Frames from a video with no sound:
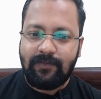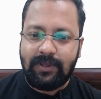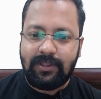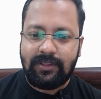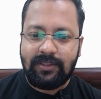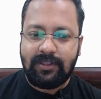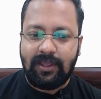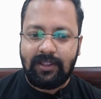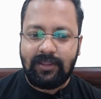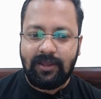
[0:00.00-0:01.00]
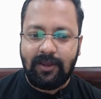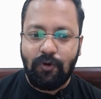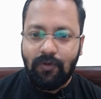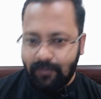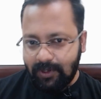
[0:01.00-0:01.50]
with the
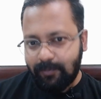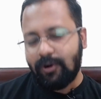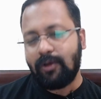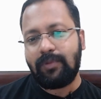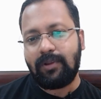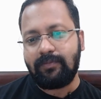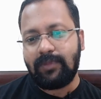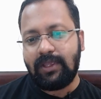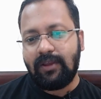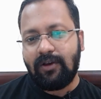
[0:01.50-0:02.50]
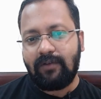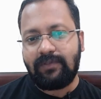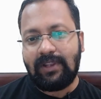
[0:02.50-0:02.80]
homework problem of the